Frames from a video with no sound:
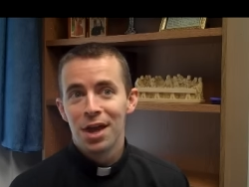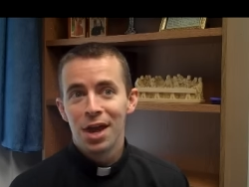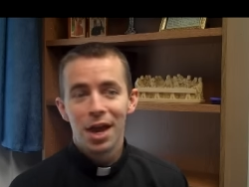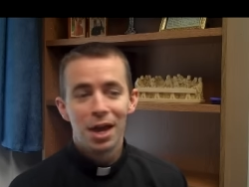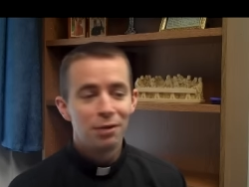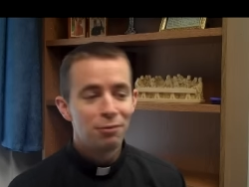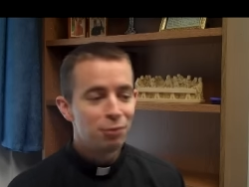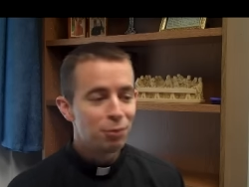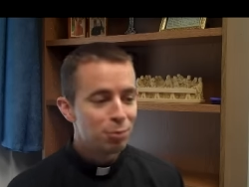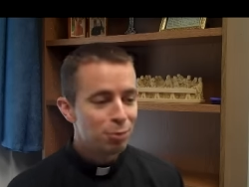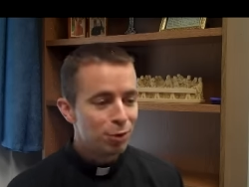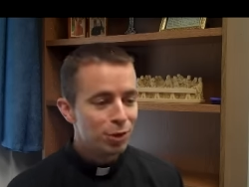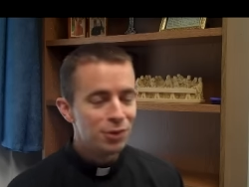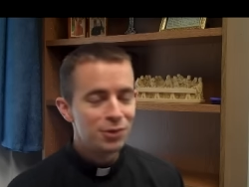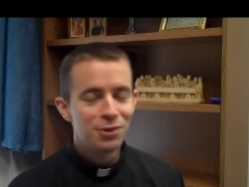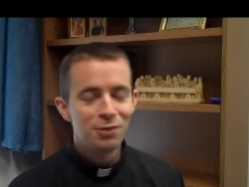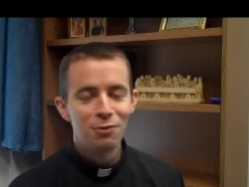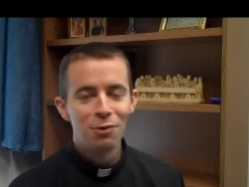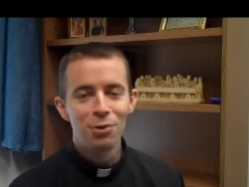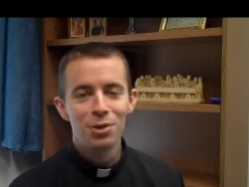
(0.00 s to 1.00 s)
and for
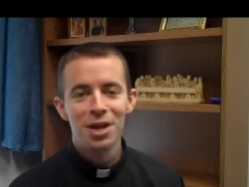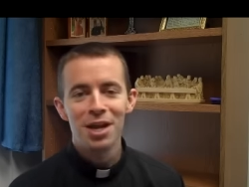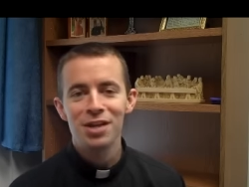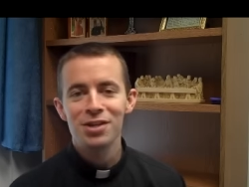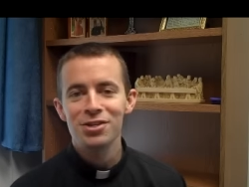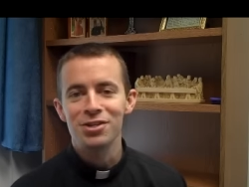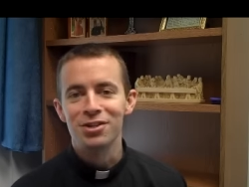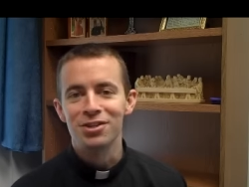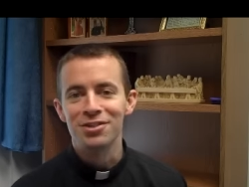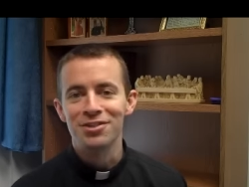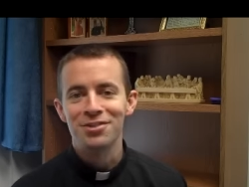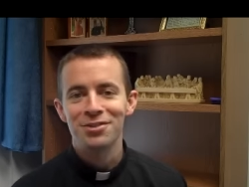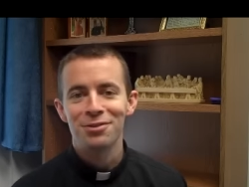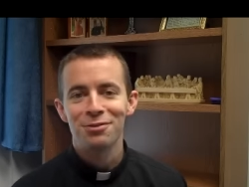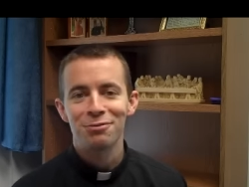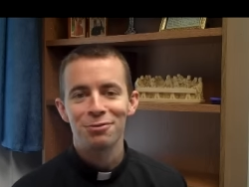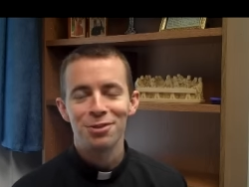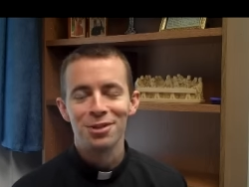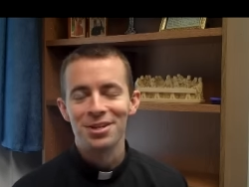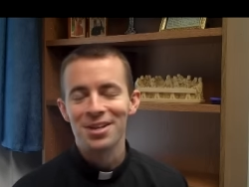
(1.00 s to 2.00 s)
priestly vocations
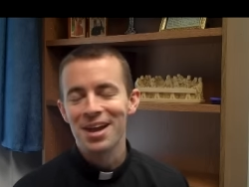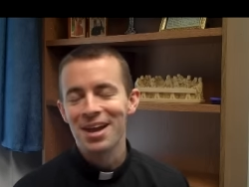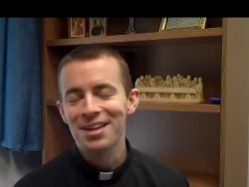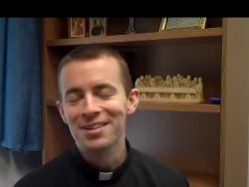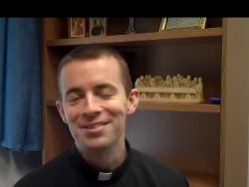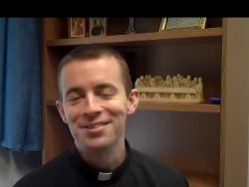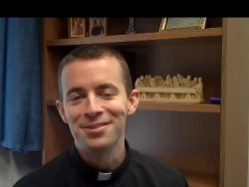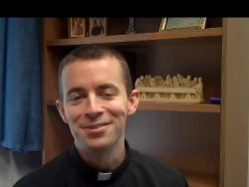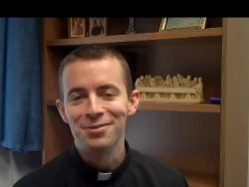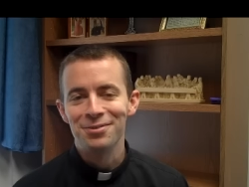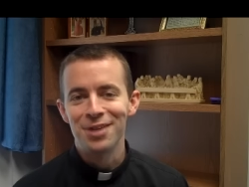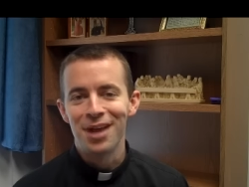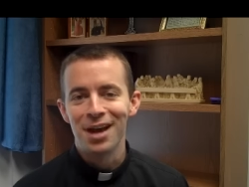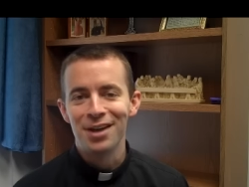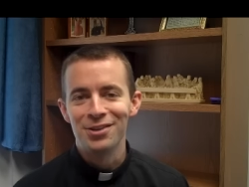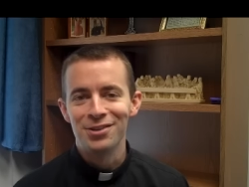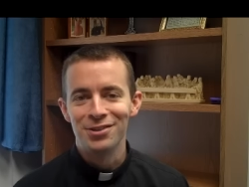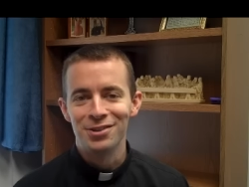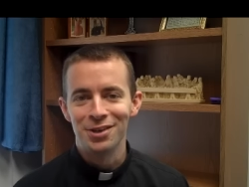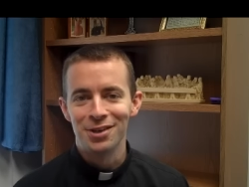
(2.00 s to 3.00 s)
for the Diocese of
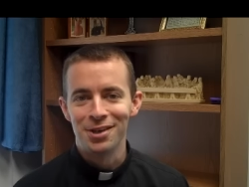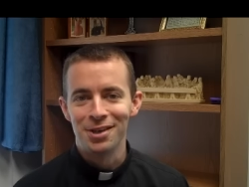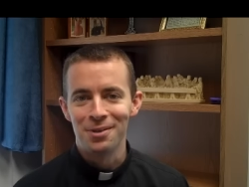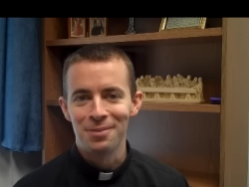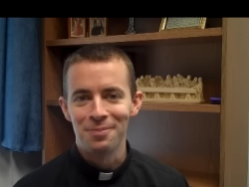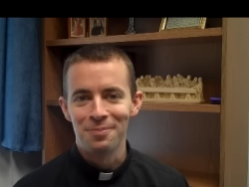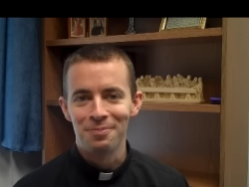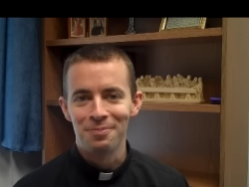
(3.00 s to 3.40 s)
Dodge City.